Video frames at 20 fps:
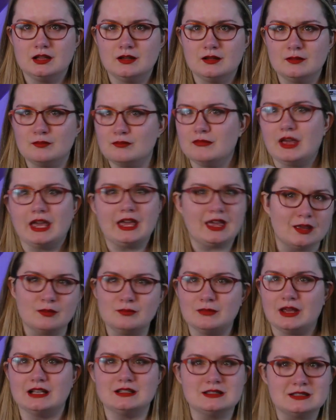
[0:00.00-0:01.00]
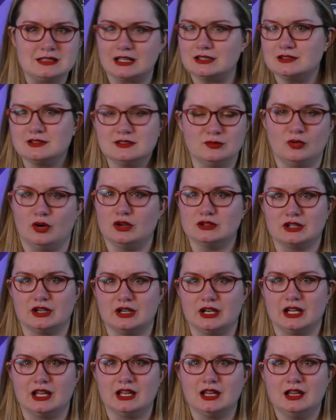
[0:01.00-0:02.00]
make it make sense,
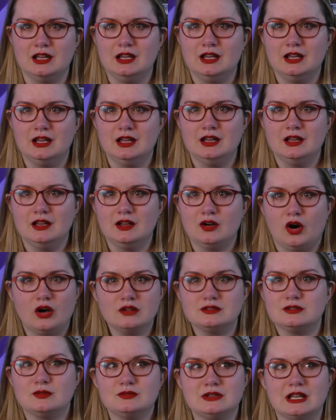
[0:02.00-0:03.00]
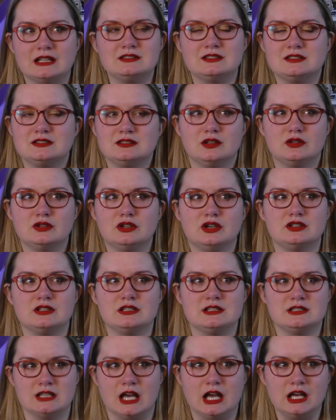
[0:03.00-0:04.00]
Walternate. Also, that's still your
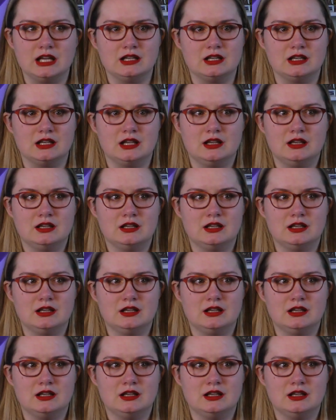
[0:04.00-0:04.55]
son.